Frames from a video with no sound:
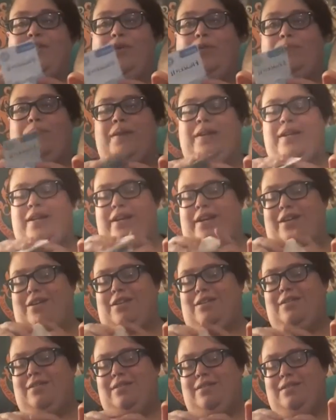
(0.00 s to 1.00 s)
open
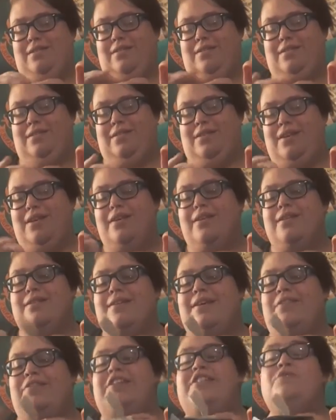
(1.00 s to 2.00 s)
here.
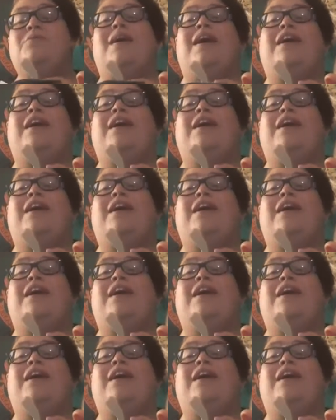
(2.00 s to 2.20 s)
Now these were